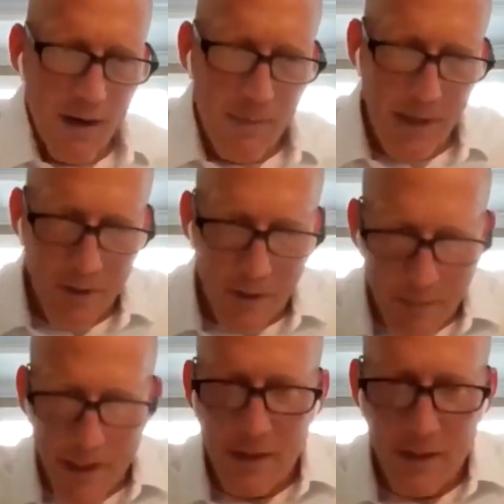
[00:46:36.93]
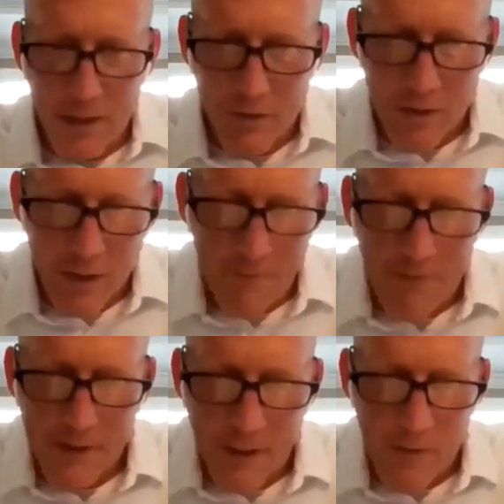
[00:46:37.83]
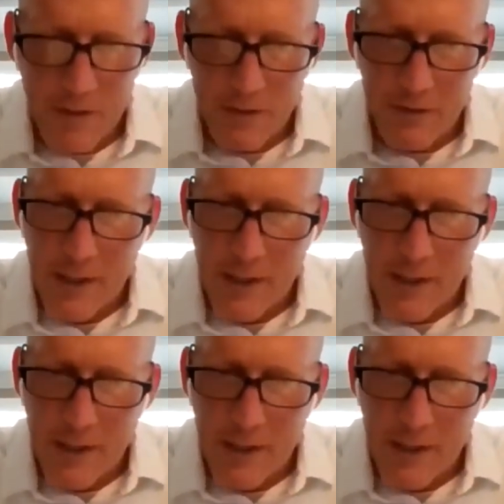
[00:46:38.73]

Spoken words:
I mean, you're in the district office. I would just